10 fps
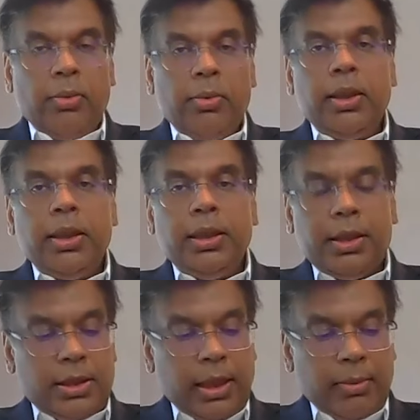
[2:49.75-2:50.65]
With
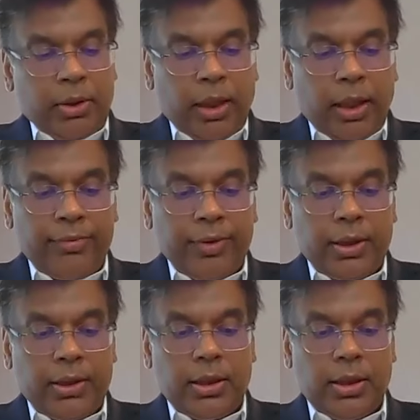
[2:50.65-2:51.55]
India's
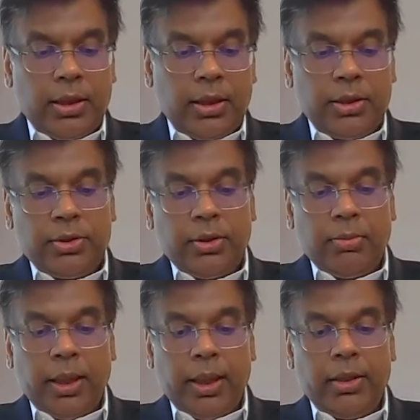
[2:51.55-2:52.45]
demographics and industrial
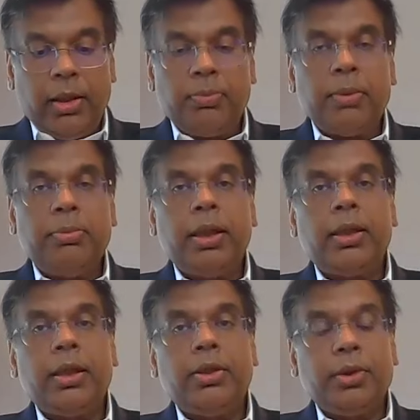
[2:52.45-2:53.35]
might
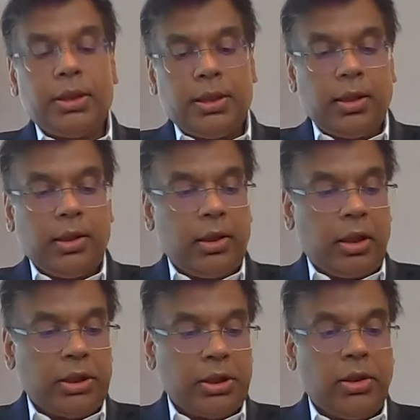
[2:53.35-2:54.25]
complementing US
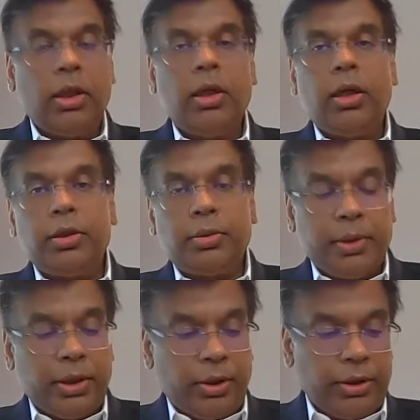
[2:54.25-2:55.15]
technological
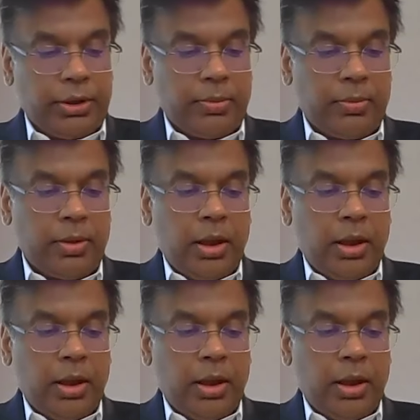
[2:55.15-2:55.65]
entrepreneurship,